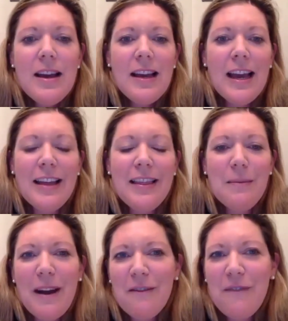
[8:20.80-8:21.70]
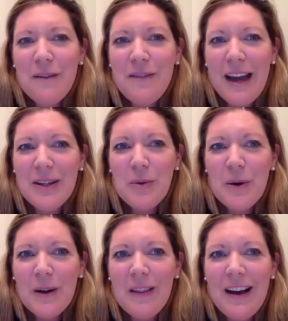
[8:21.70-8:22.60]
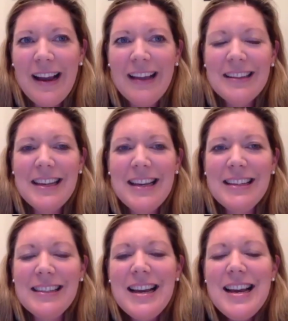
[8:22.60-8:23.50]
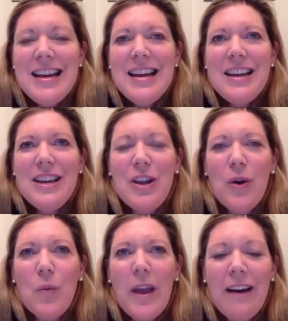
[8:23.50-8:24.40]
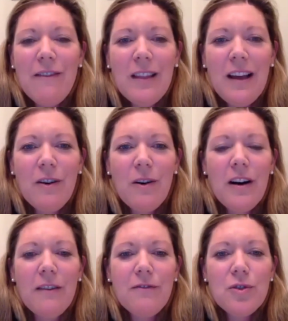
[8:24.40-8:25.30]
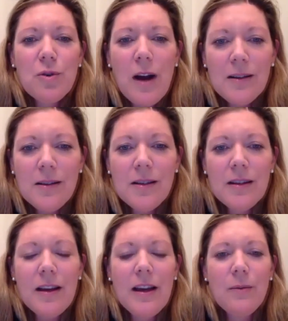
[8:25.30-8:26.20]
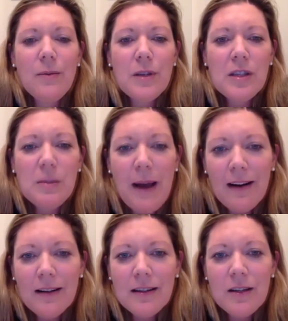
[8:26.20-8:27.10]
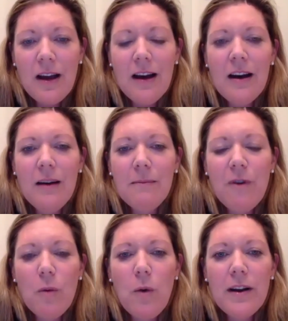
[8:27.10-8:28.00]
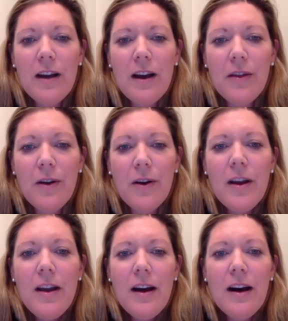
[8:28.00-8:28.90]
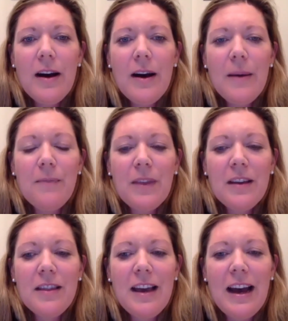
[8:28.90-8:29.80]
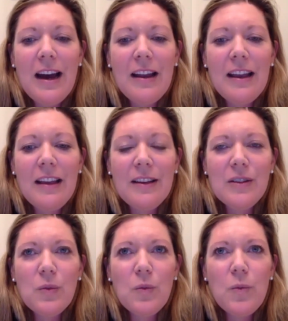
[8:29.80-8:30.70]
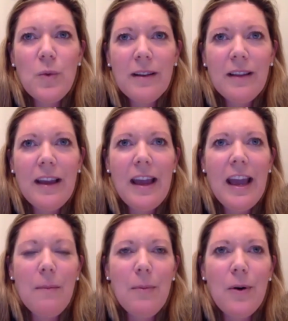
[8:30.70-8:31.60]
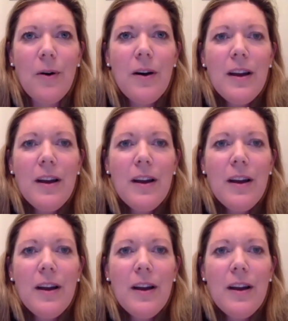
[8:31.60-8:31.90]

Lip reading: And the benefit of that to our clients is, we have a level of trust and respect for one another that is really able